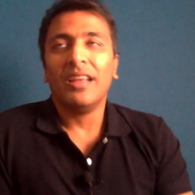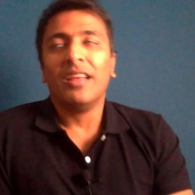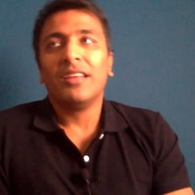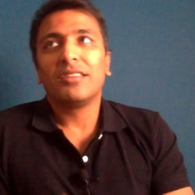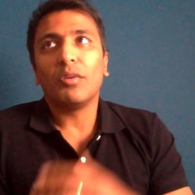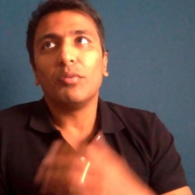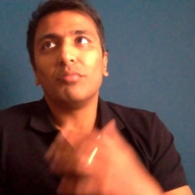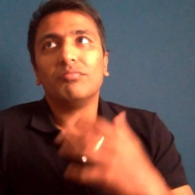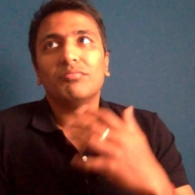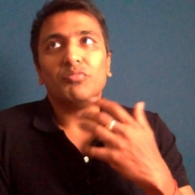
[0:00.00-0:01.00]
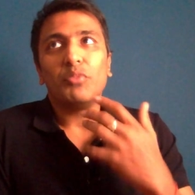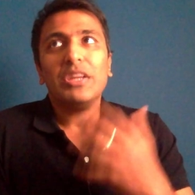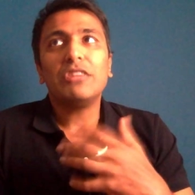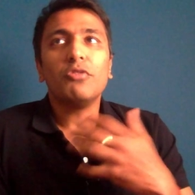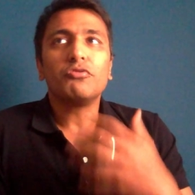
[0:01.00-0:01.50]
So we
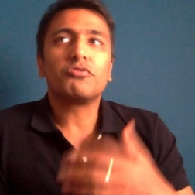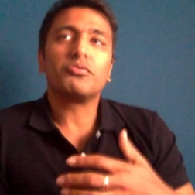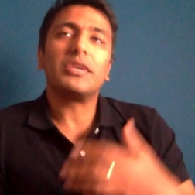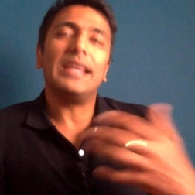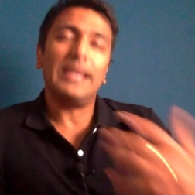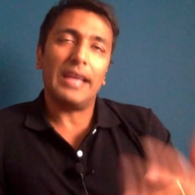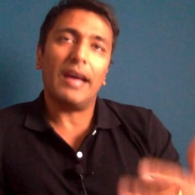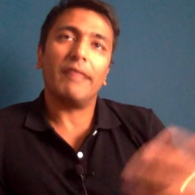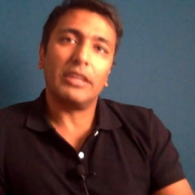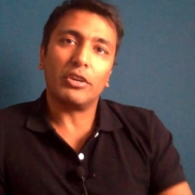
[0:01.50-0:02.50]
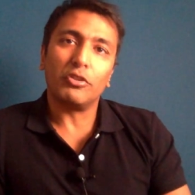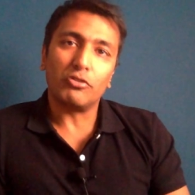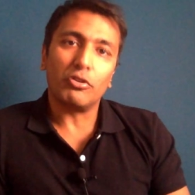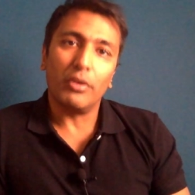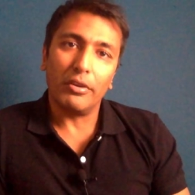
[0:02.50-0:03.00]
don't really have any
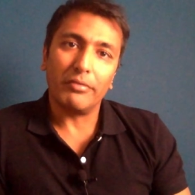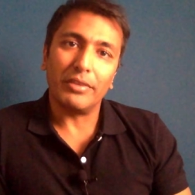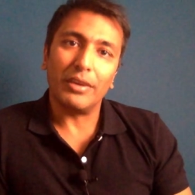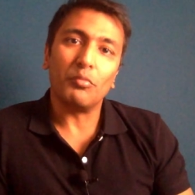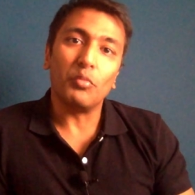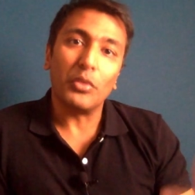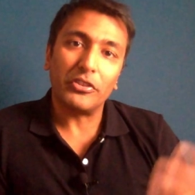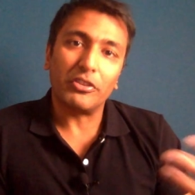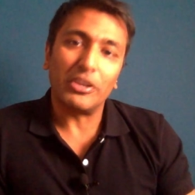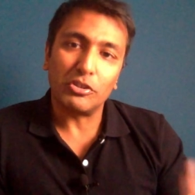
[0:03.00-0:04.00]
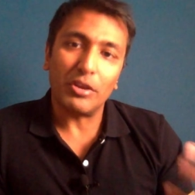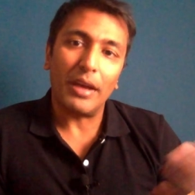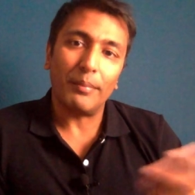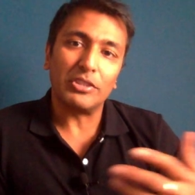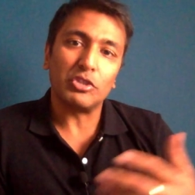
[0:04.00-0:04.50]
control over what's going to
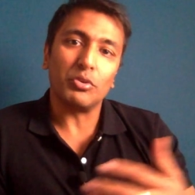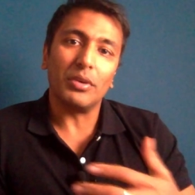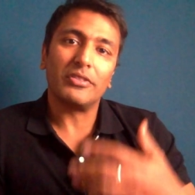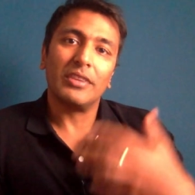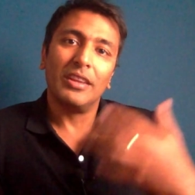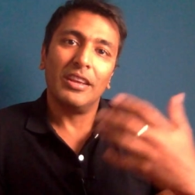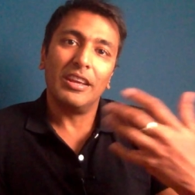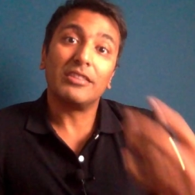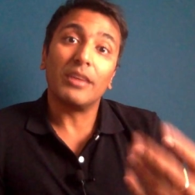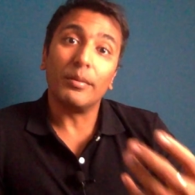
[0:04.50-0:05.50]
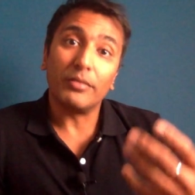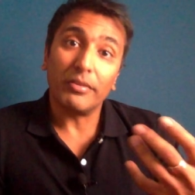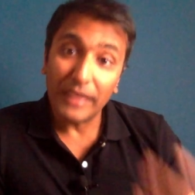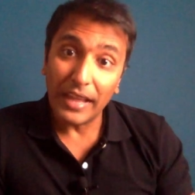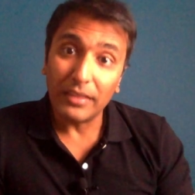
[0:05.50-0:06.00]
happen to us in terms of
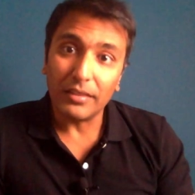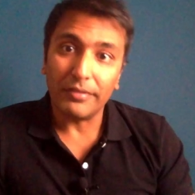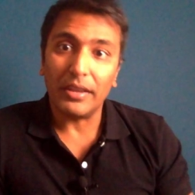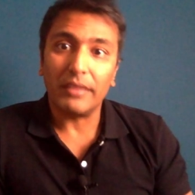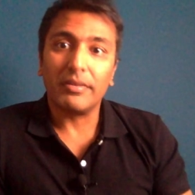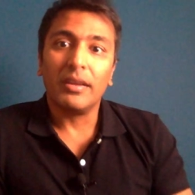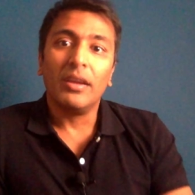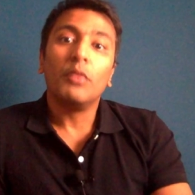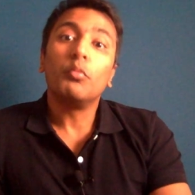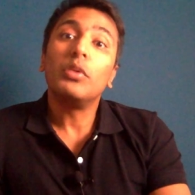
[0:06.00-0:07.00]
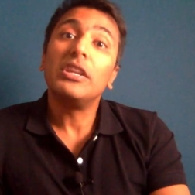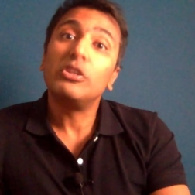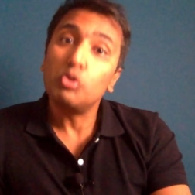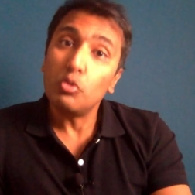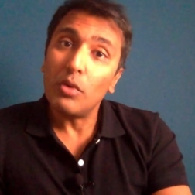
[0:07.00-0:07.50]
length of life. We
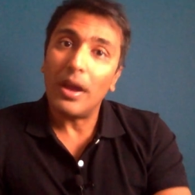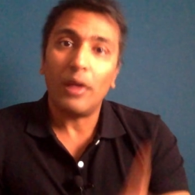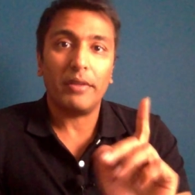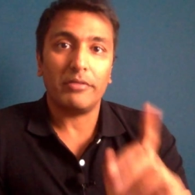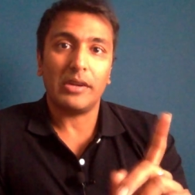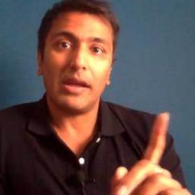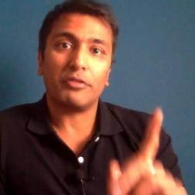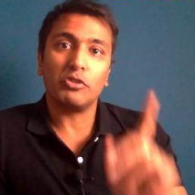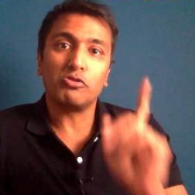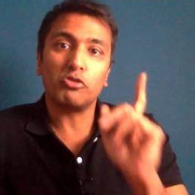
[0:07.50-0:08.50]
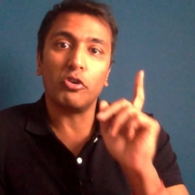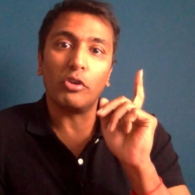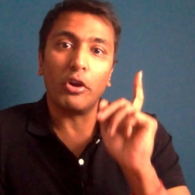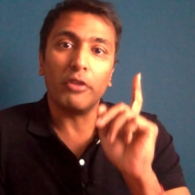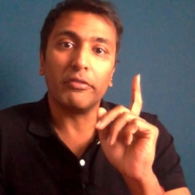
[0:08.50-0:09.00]
do, however, have control
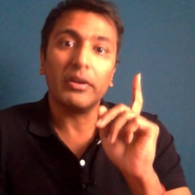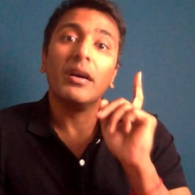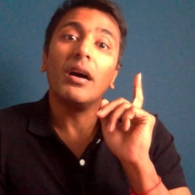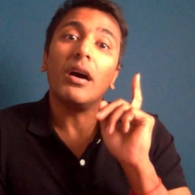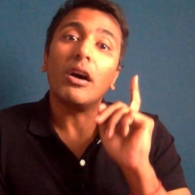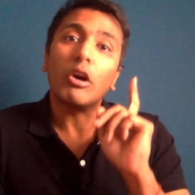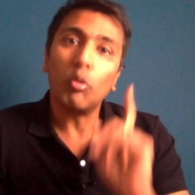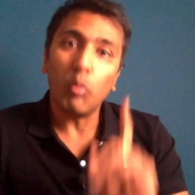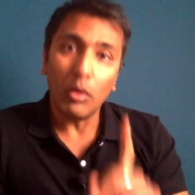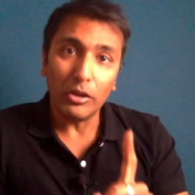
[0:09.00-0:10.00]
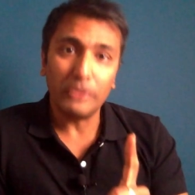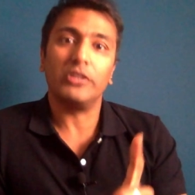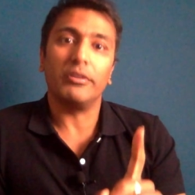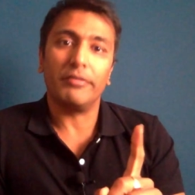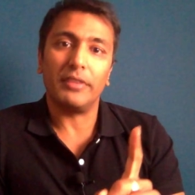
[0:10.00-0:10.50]
over our quality
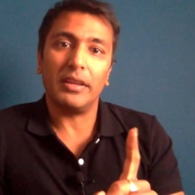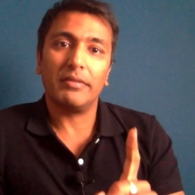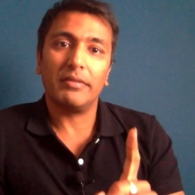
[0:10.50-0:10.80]
of life,